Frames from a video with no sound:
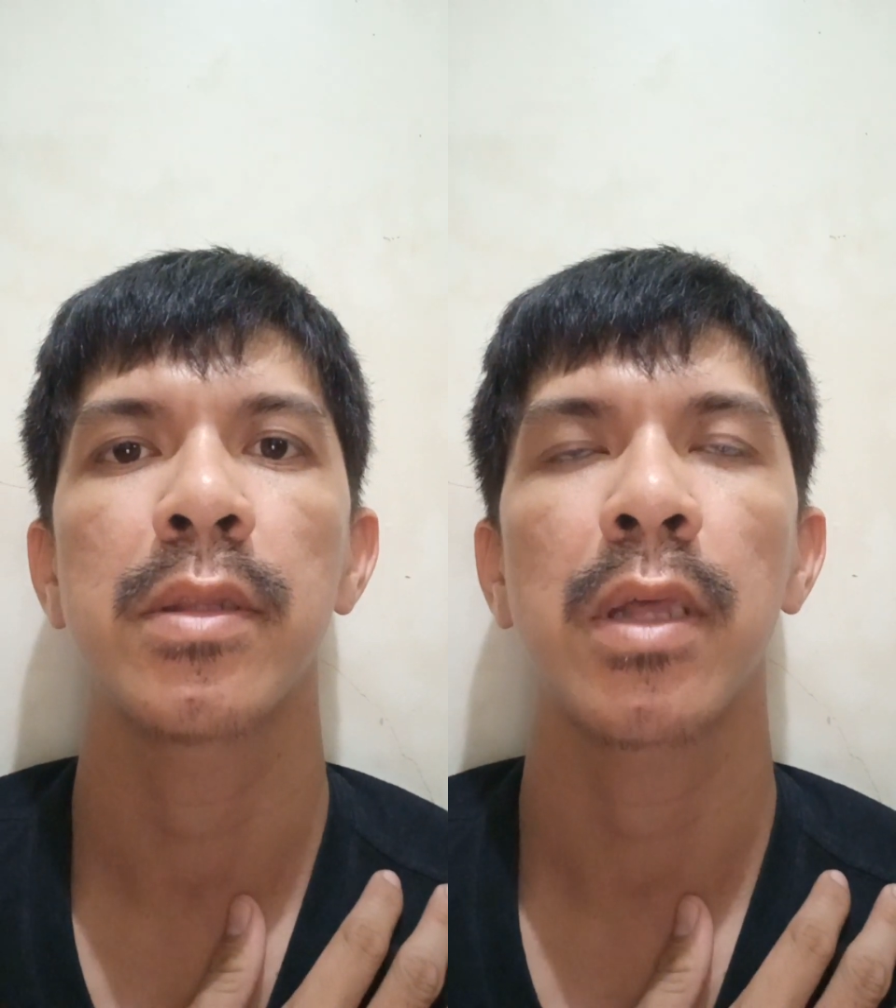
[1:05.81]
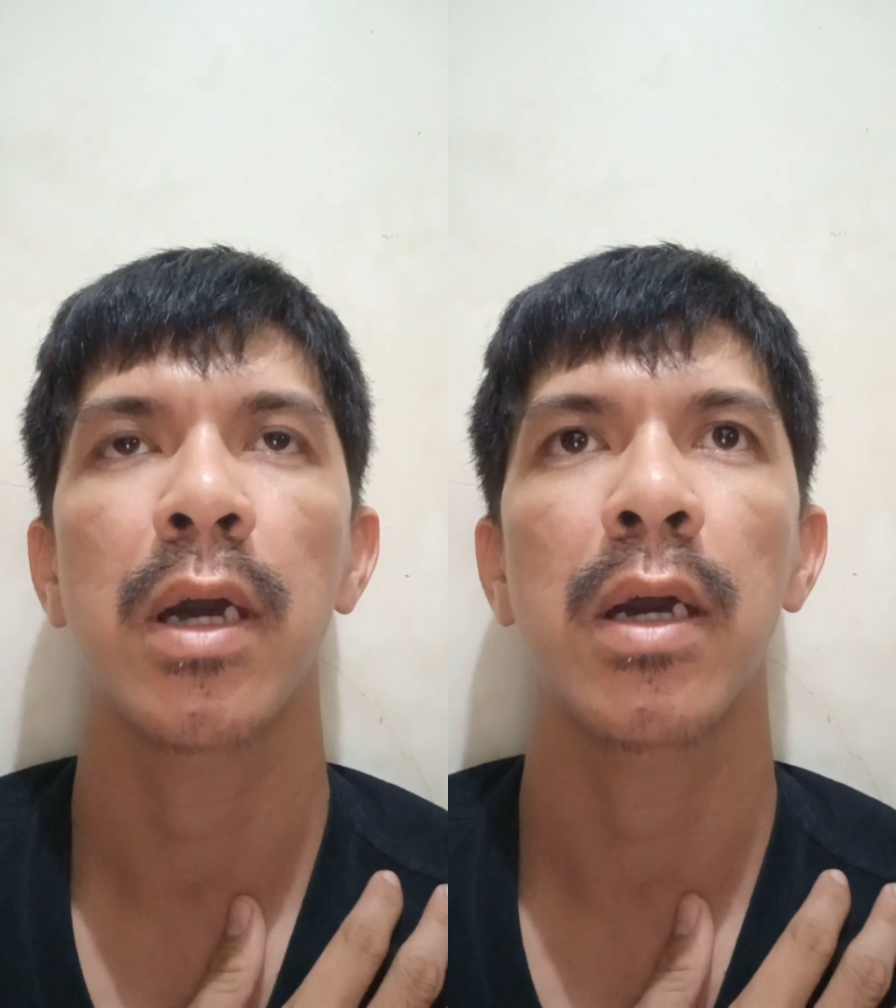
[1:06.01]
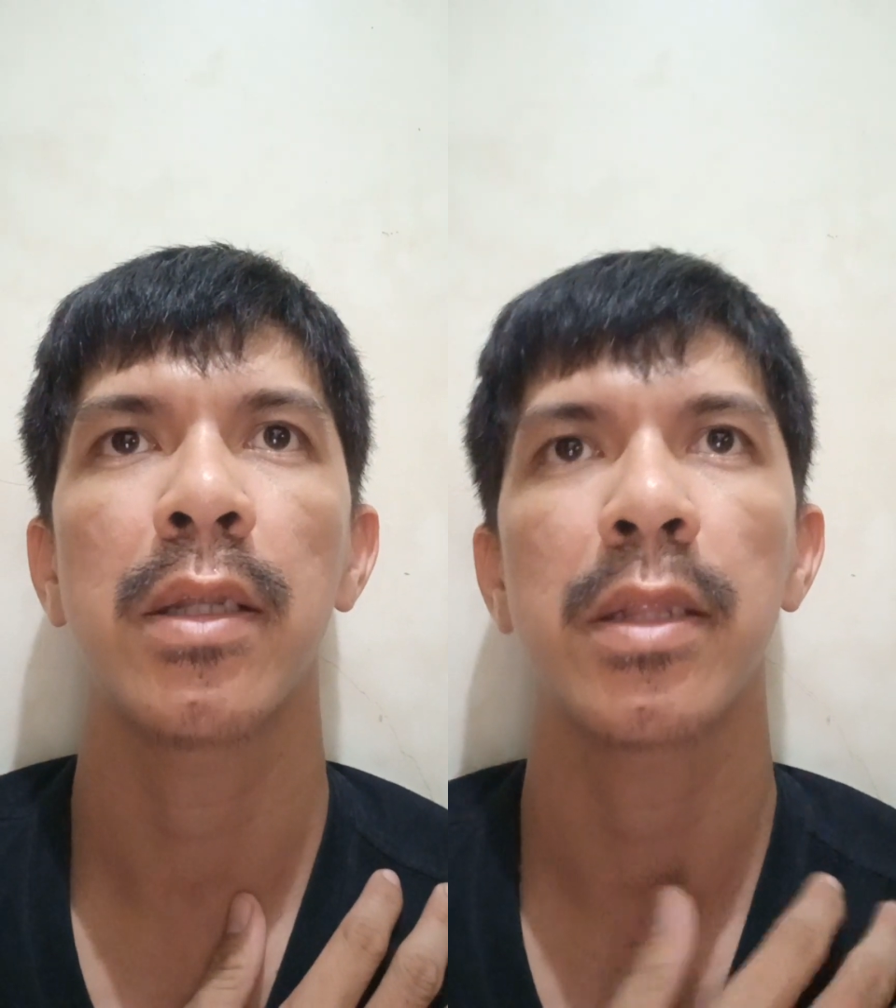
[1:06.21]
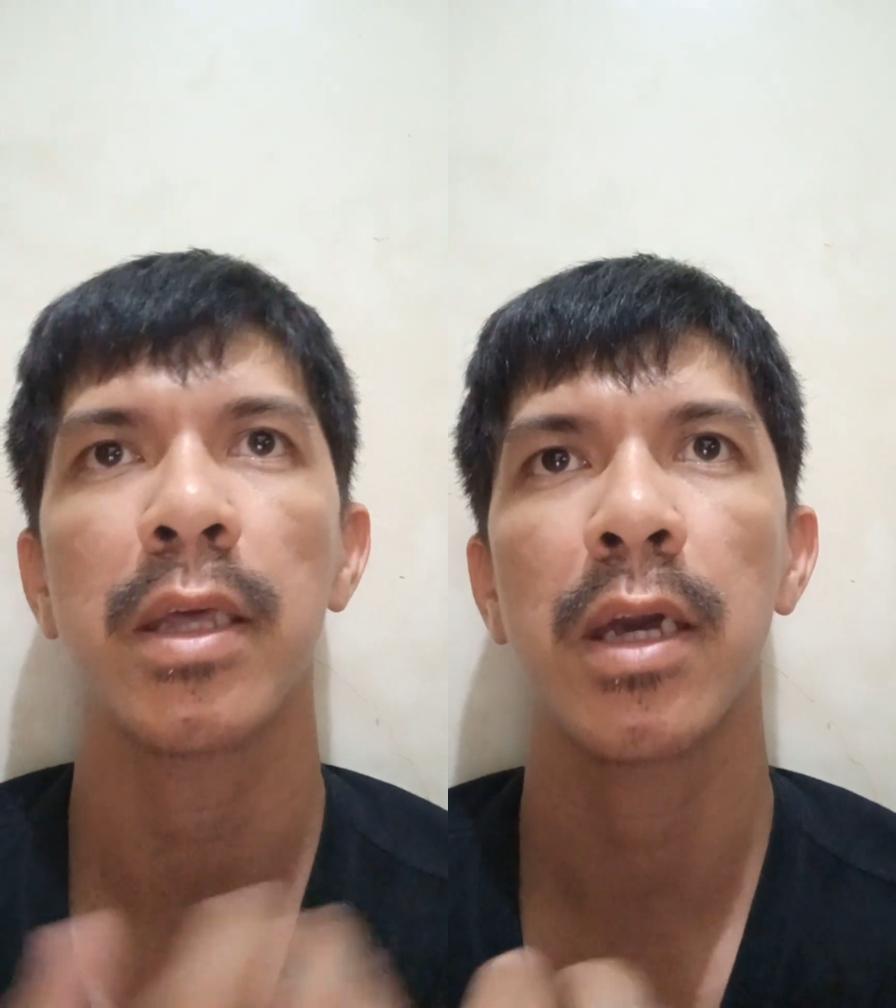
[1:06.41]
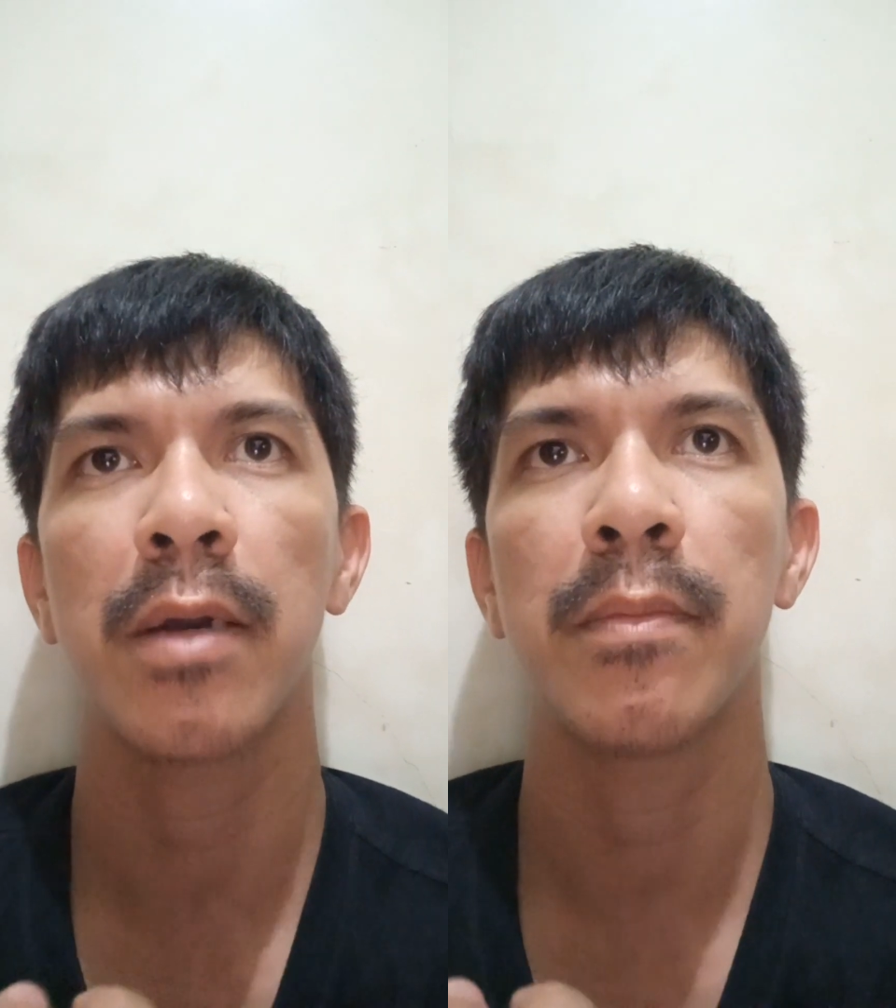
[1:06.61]
that I
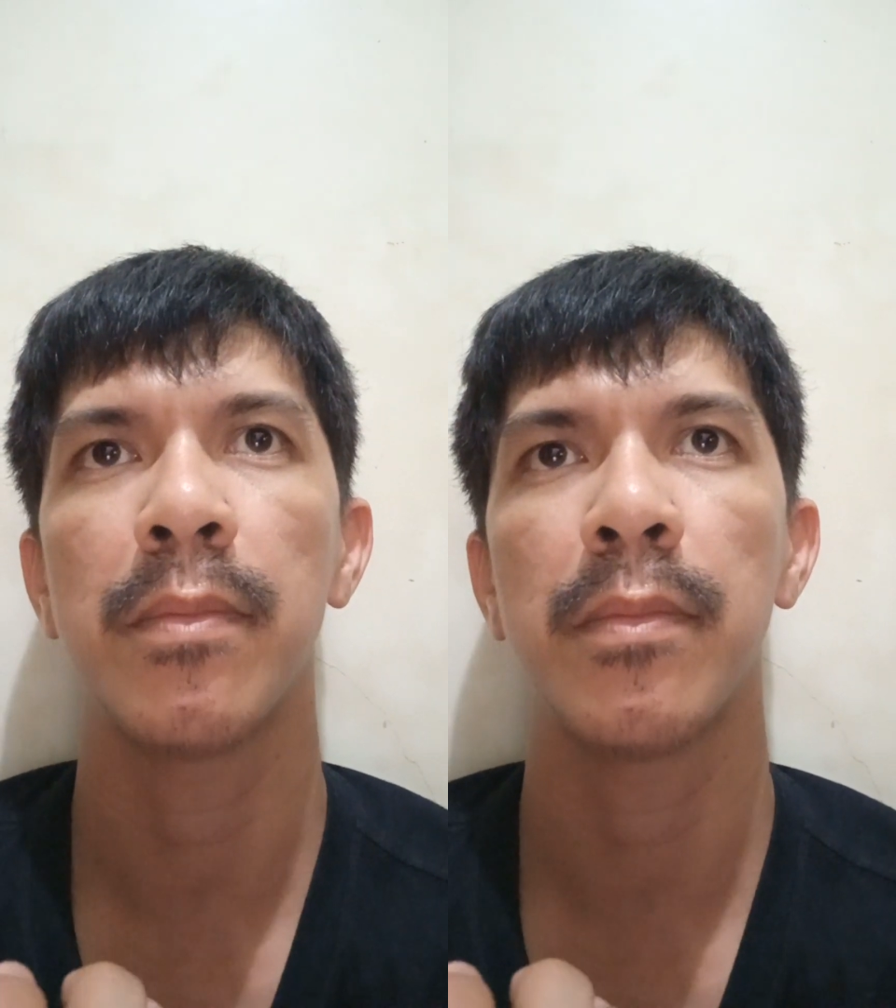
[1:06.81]
have